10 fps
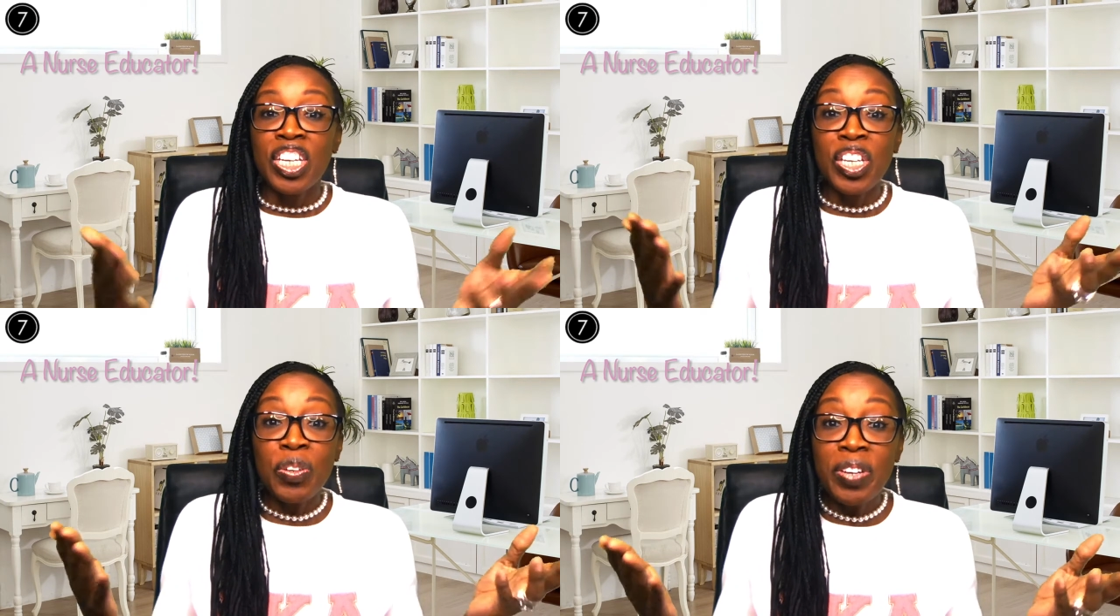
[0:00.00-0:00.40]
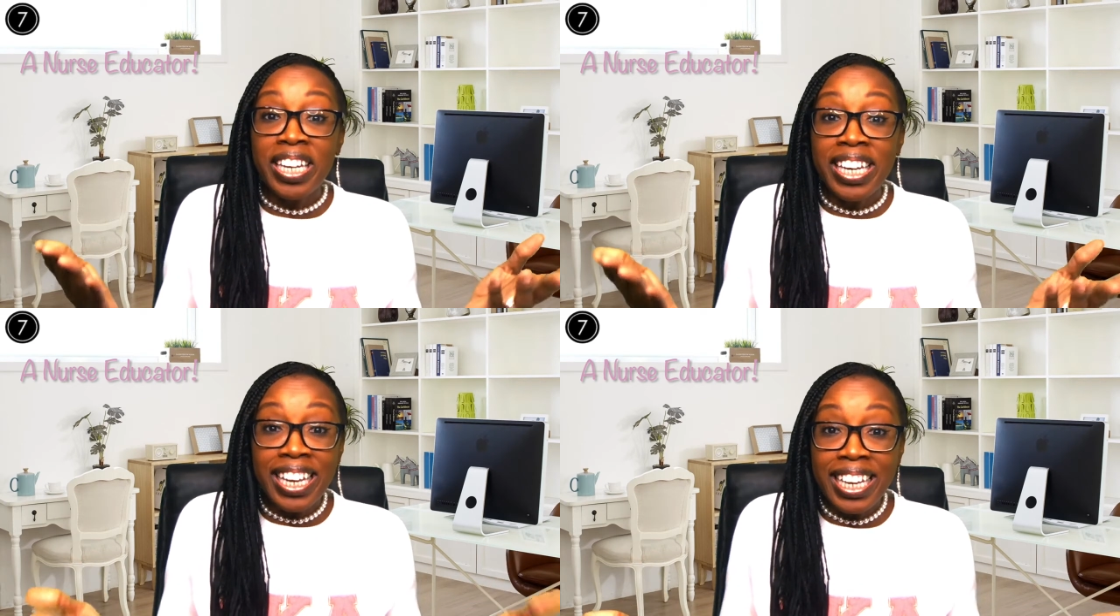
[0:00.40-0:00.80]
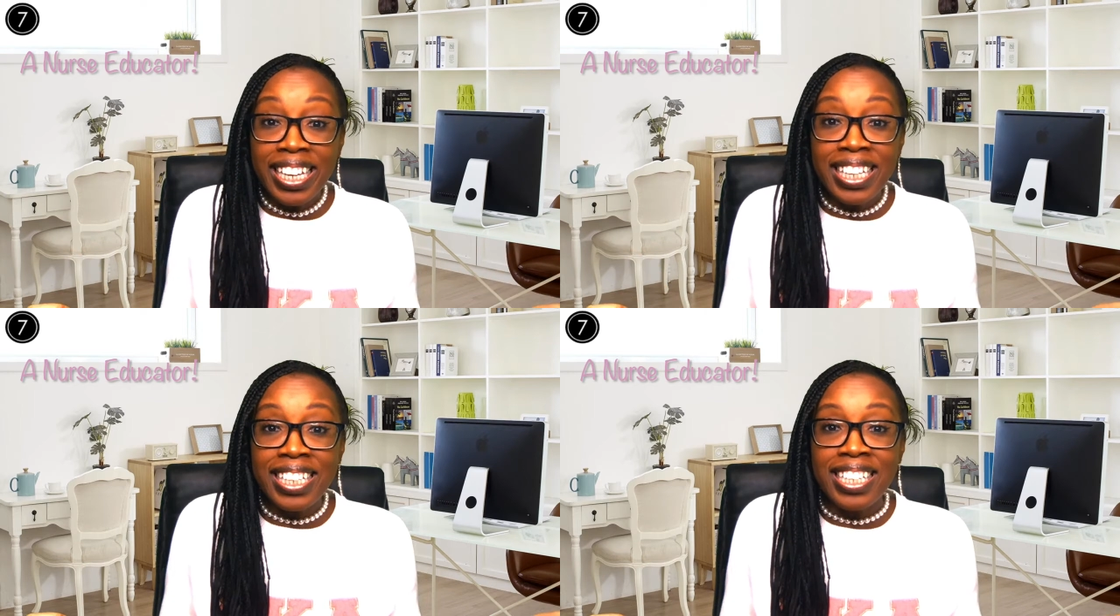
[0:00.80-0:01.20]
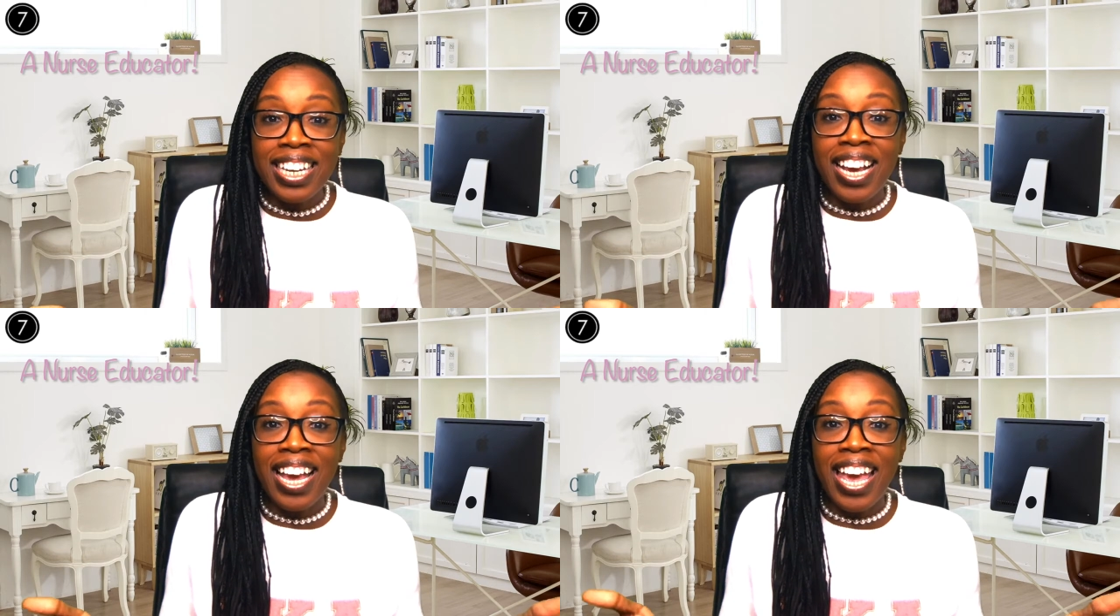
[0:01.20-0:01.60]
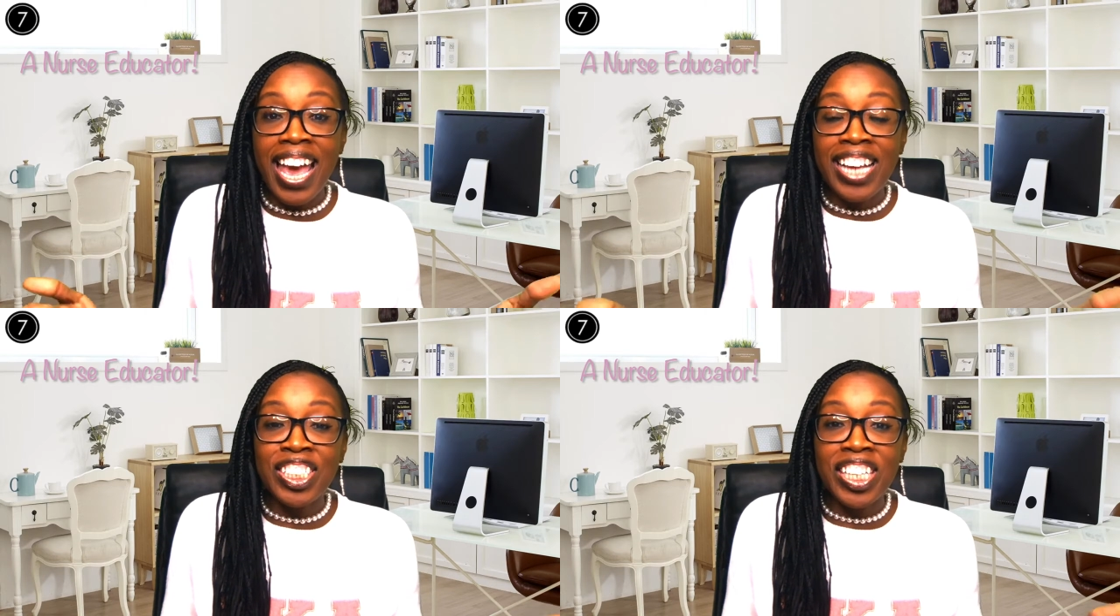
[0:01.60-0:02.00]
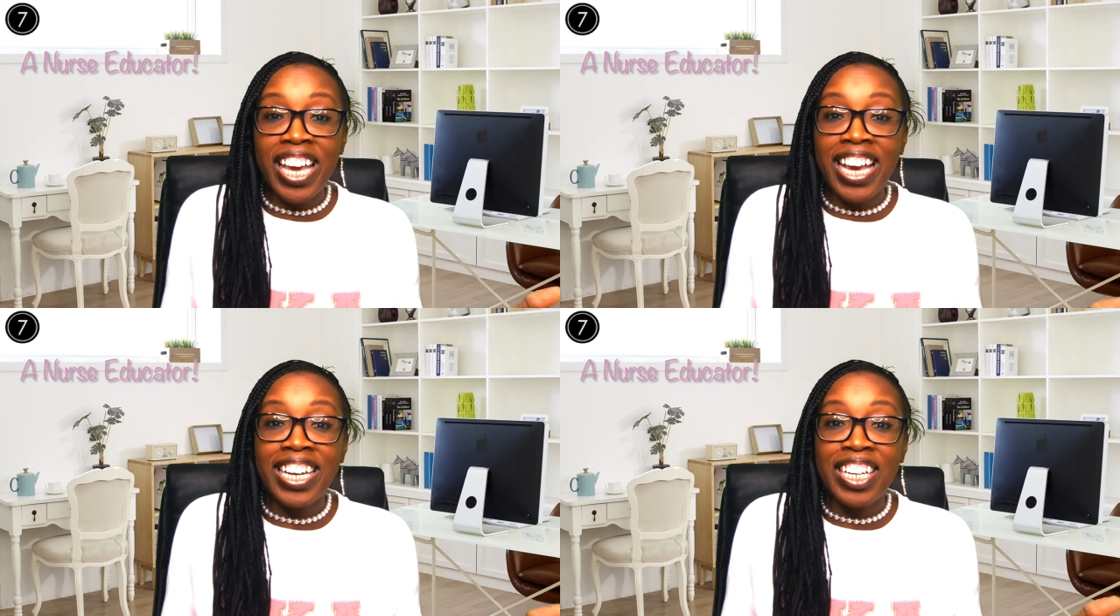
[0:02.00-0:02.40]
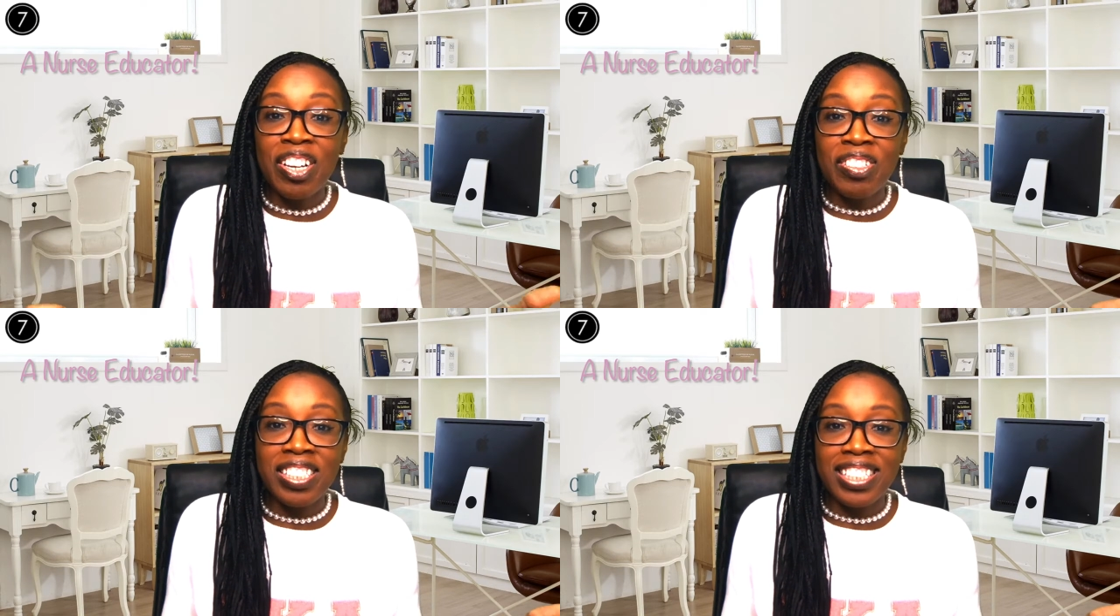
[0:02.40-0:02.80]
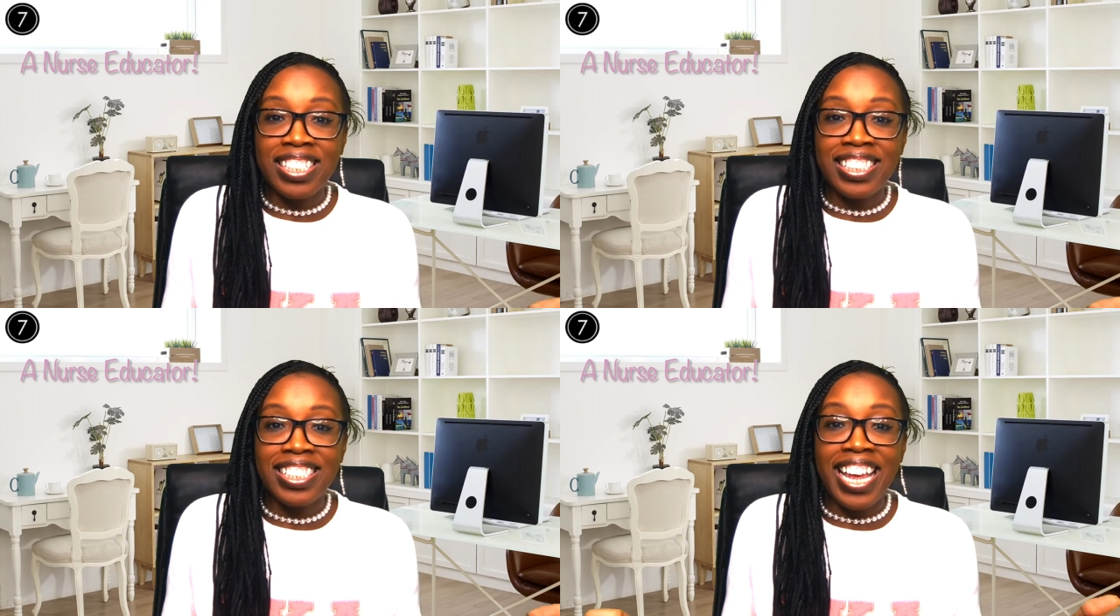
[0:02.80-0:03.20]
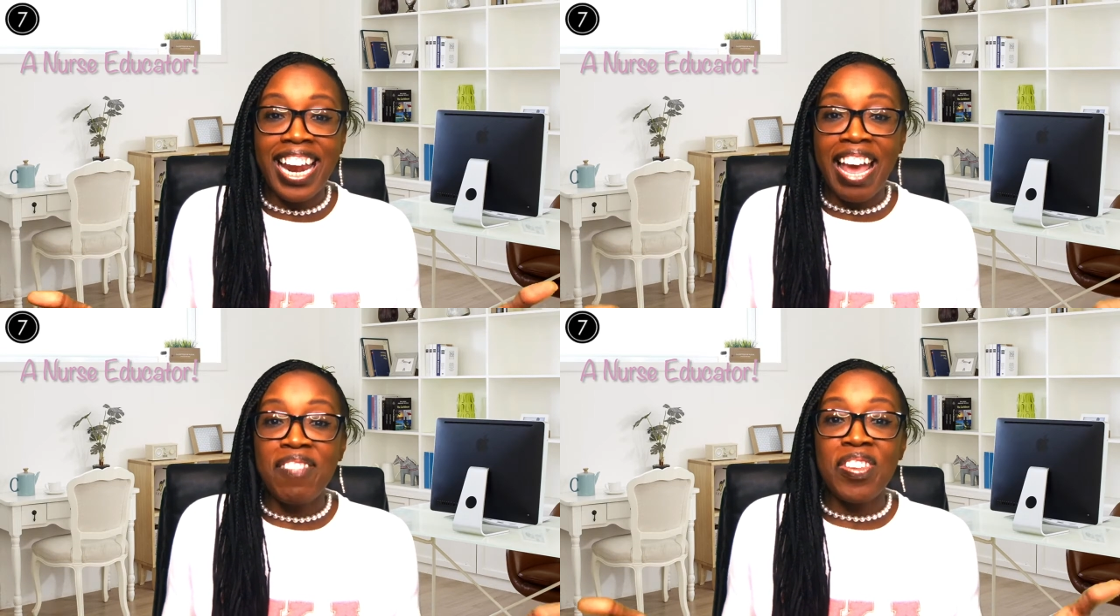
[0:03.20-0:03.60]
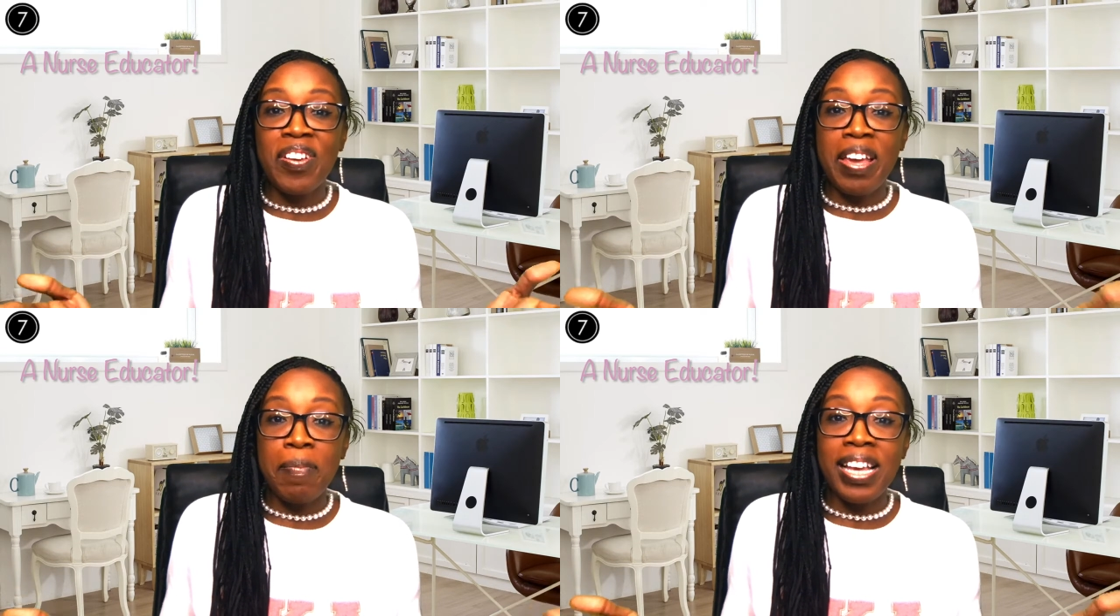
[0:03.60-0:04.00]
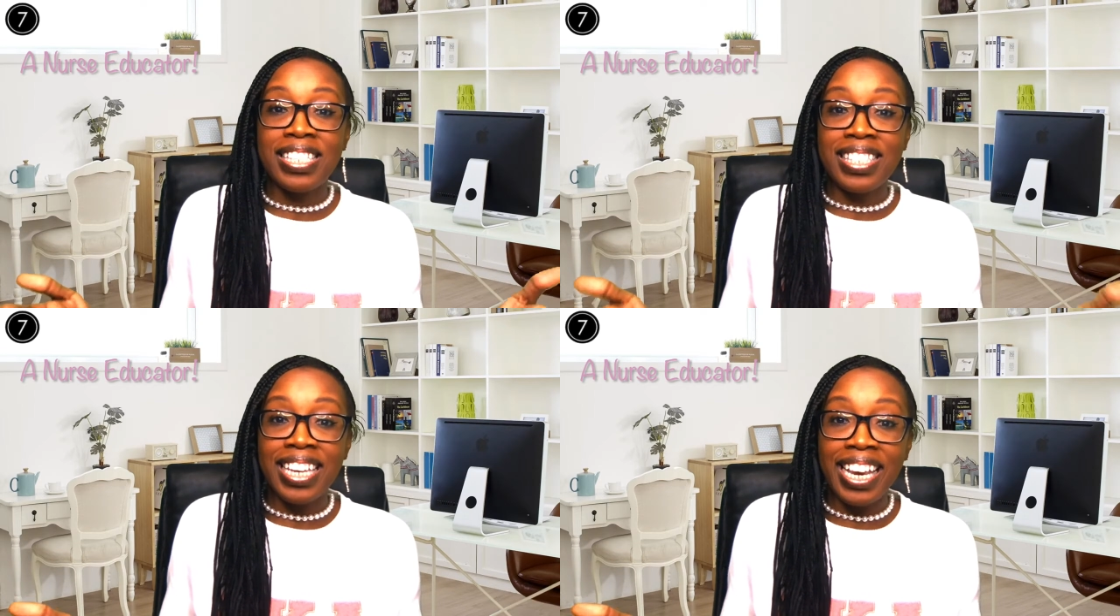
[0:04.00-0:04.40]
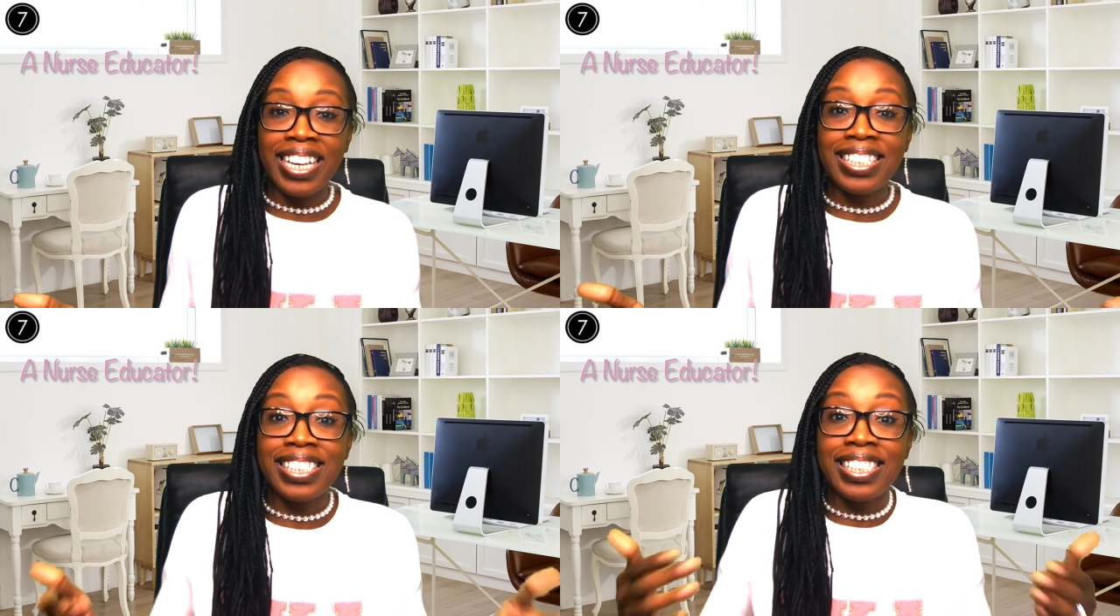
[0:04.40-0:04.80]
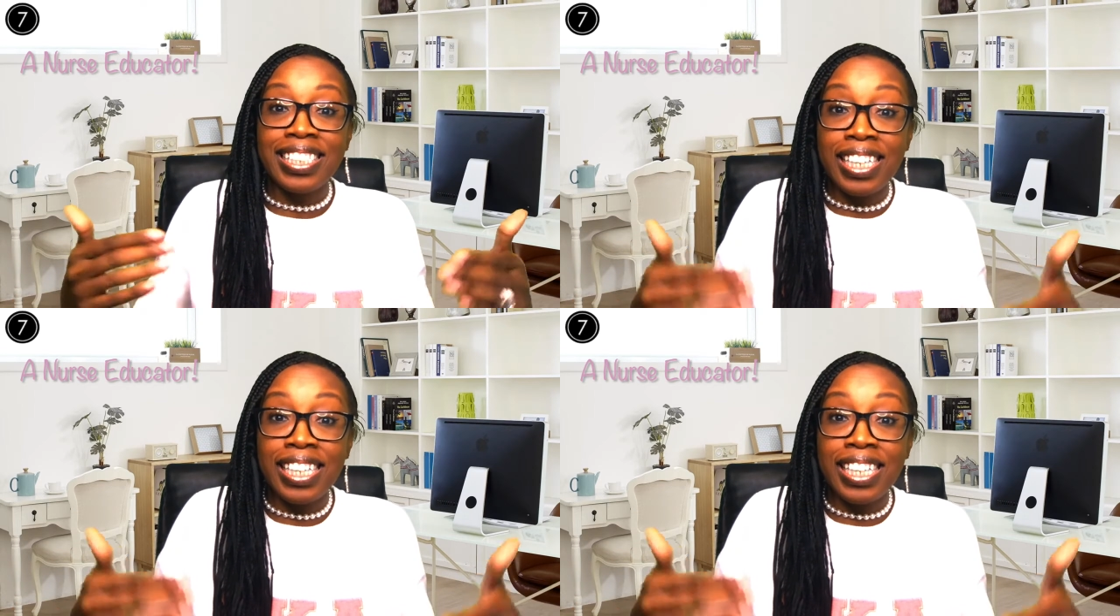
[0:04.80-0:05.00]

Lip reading: You need educated nurses that have their MSN to